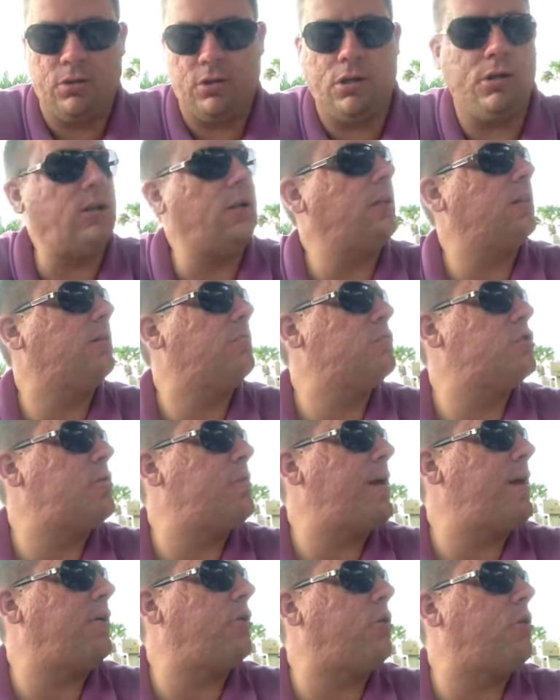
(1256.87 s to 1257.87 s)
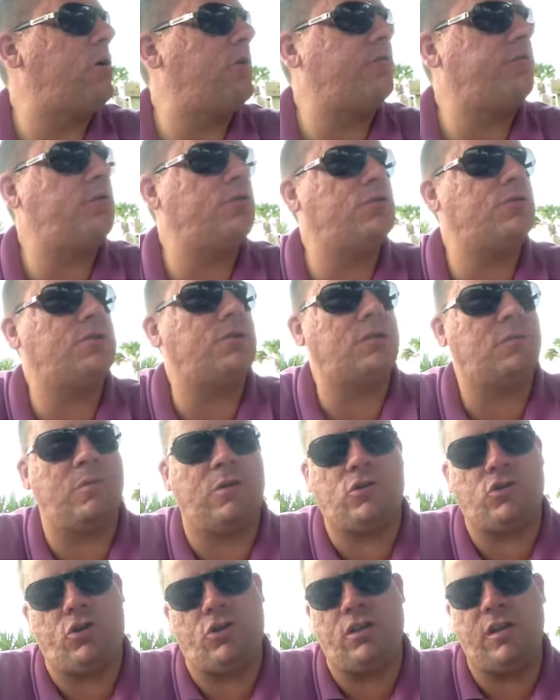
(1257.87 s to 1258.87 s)
You need them to make offers,
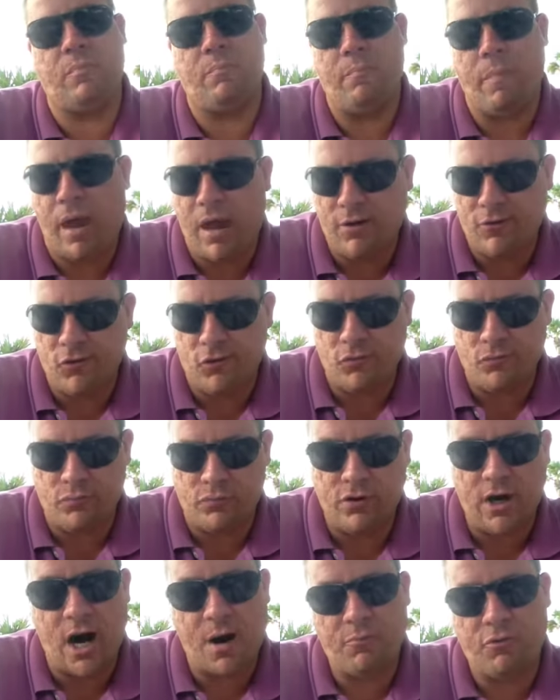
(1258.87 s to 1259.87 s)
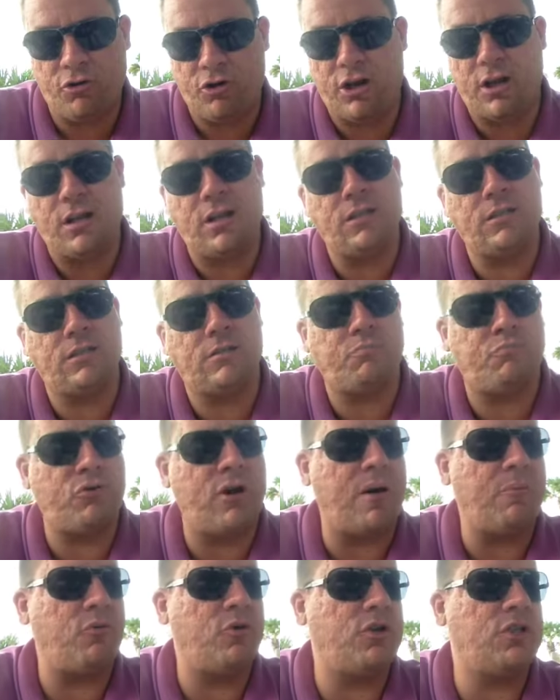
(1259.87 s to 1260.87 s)
especially on like bank-owned properties
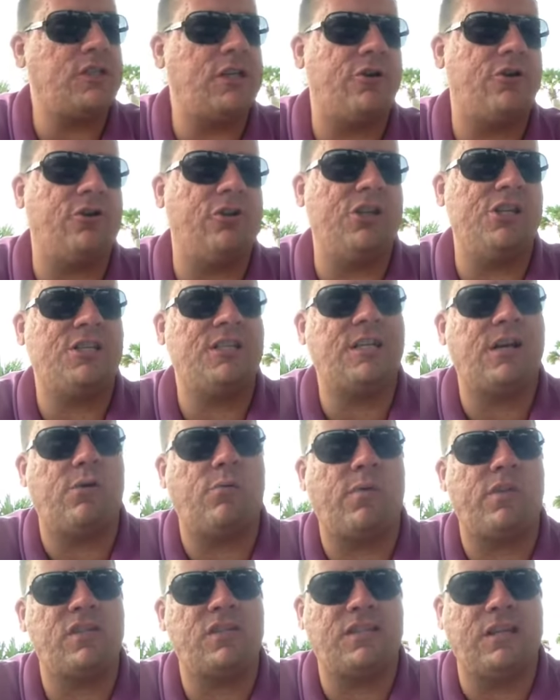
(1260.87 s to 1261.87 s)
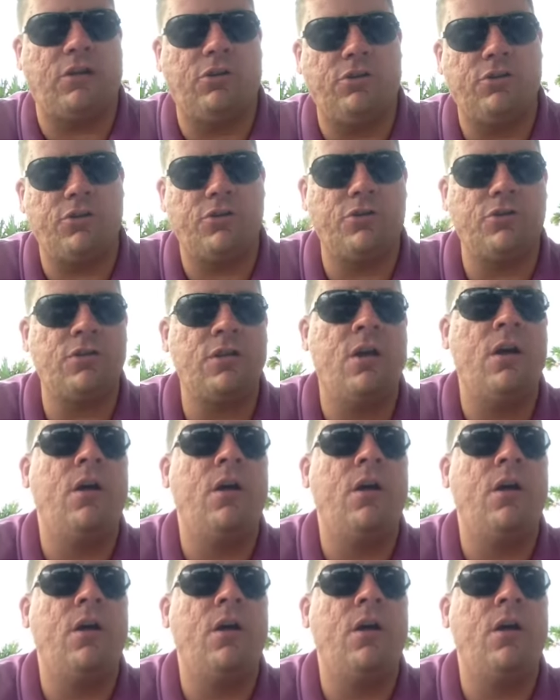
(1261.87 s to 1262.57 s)
that are listed with sellers,